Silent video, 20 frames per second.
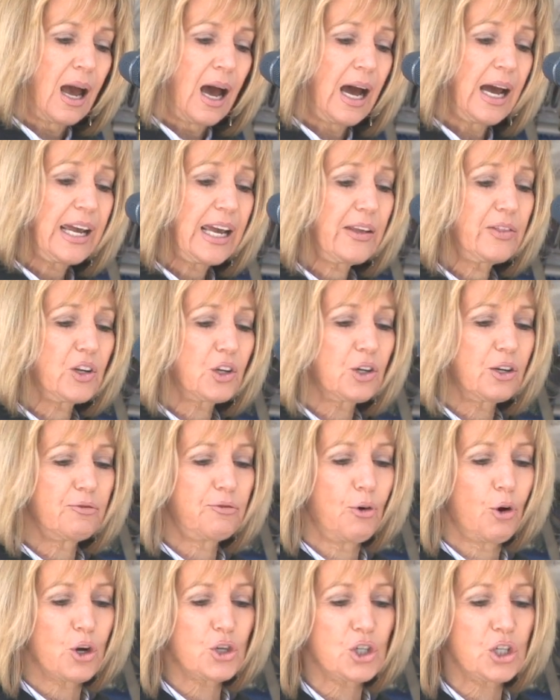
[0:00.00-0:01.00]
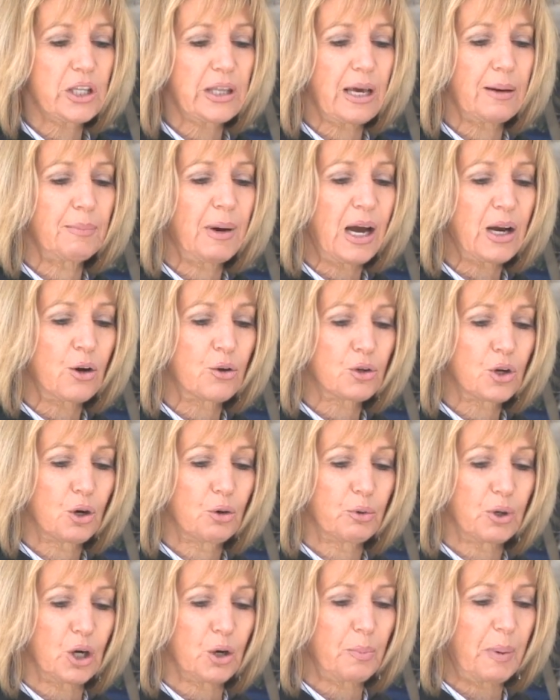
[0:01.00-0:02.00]
I had the good fortune that my own
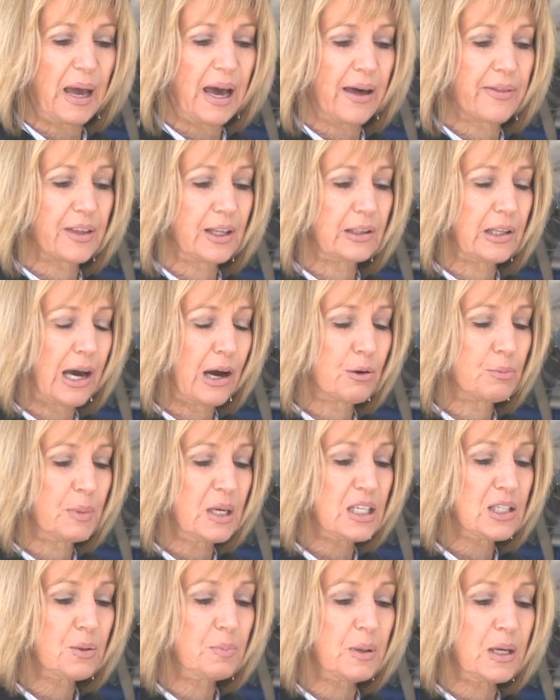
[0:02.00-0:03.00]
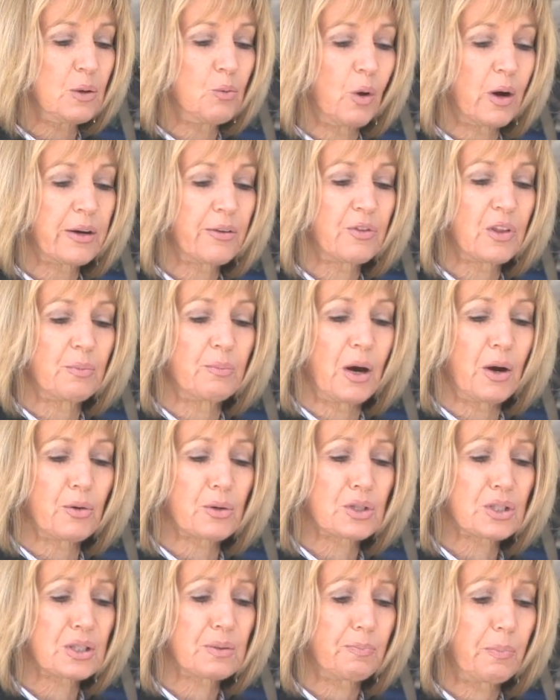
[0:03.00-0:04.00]
career path allowed me to be one of the
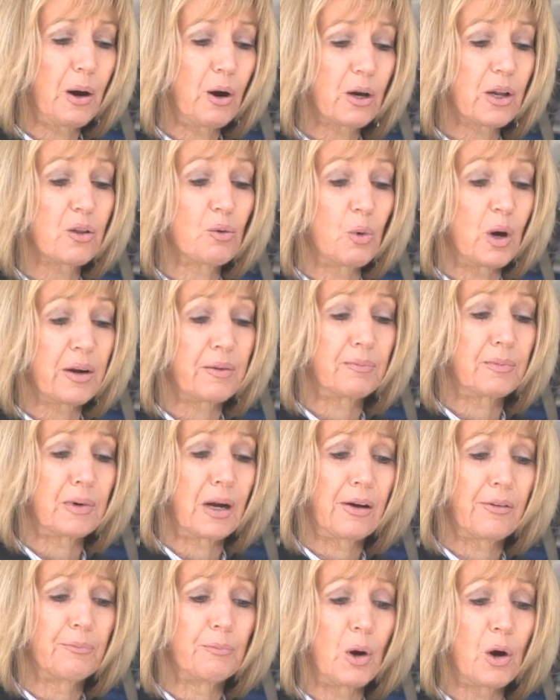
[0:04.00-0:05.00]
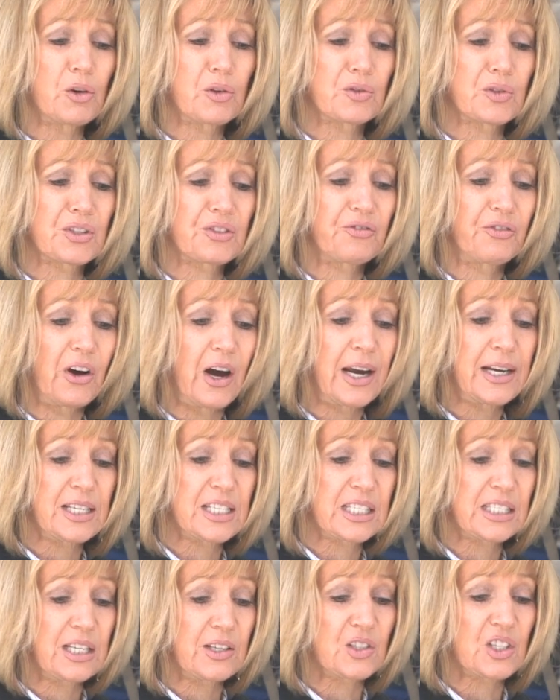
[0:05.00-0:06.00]
most part of the one of most
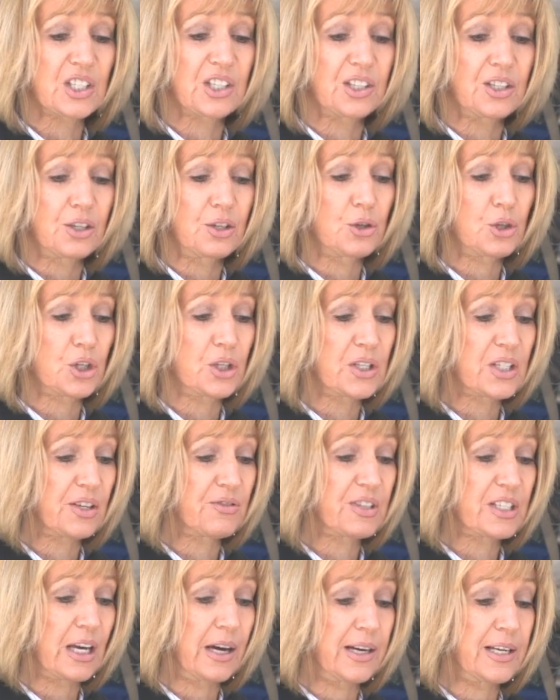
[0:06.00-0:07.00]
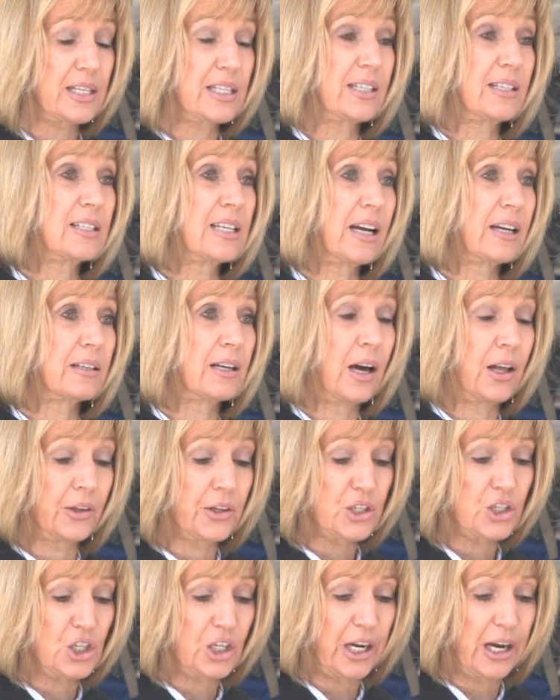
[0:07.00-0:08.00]
finest institutions of science and
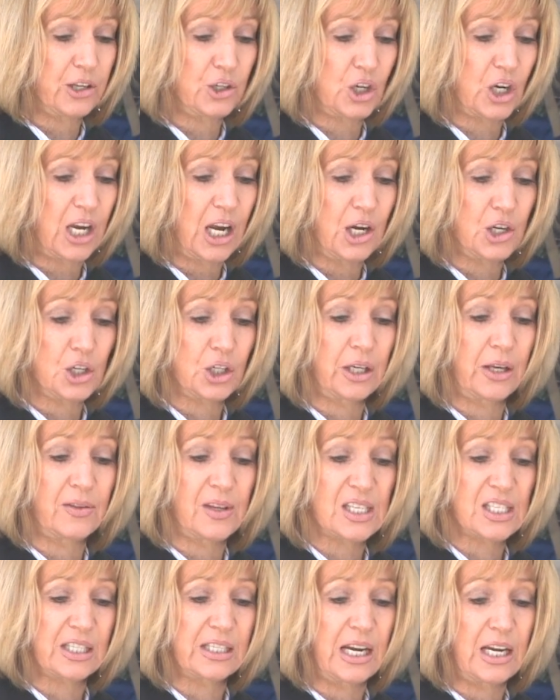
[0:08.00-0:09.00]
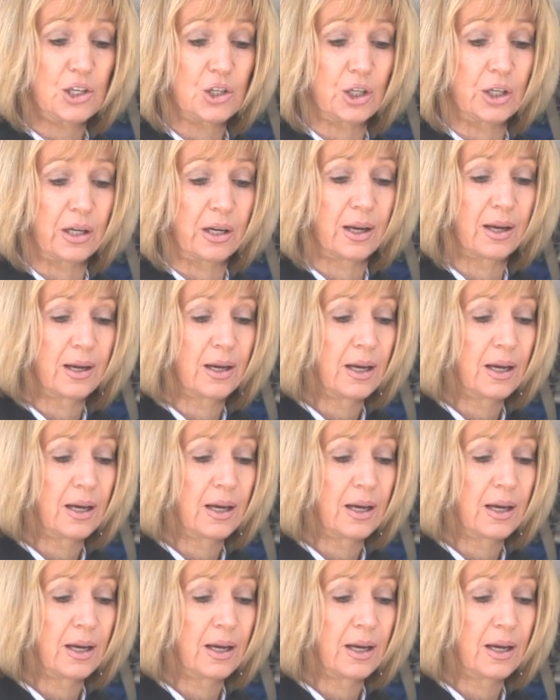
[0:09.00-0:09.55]
technology education in this nation.